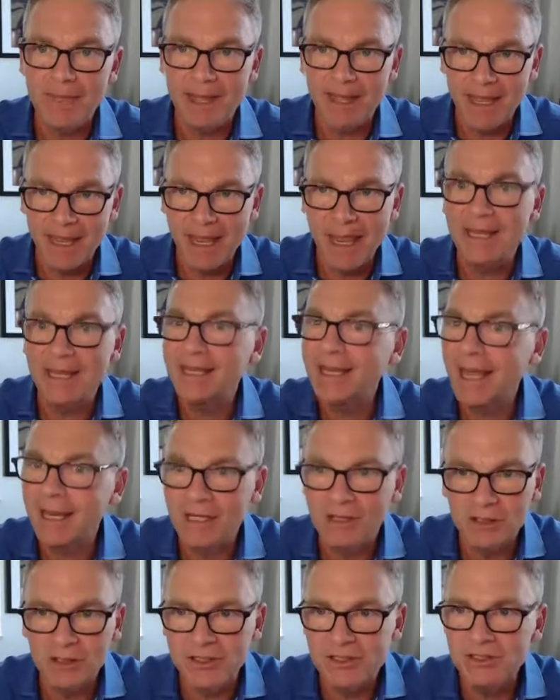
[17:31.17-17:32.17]
any
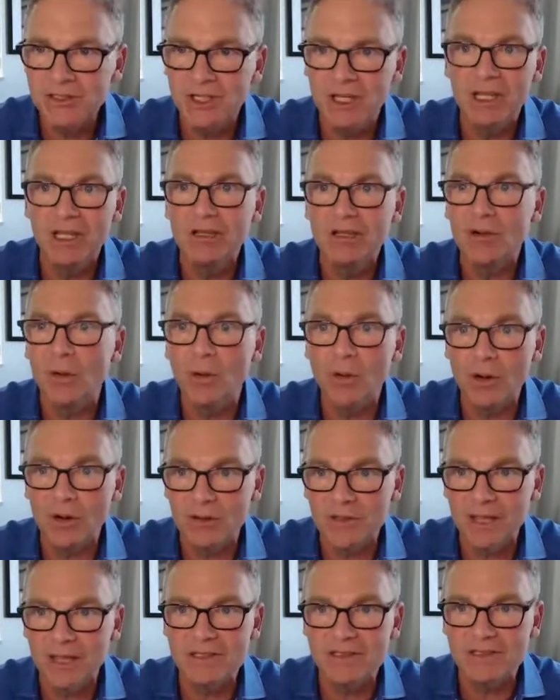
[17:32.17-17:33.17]
kind of collision
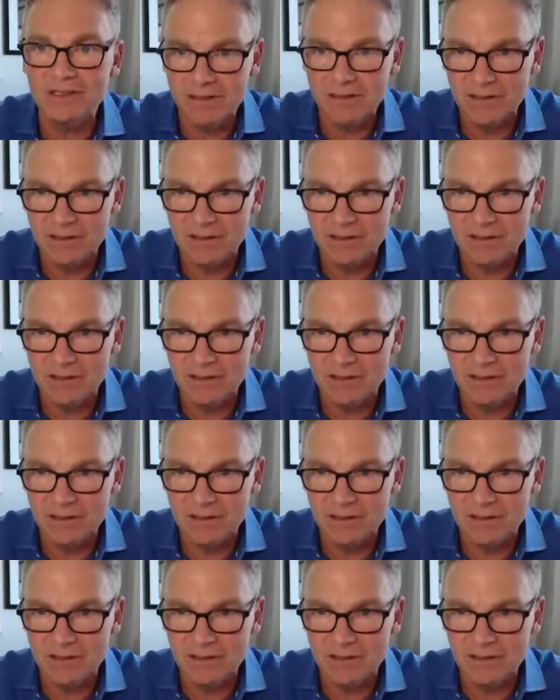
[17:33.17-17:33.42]
or that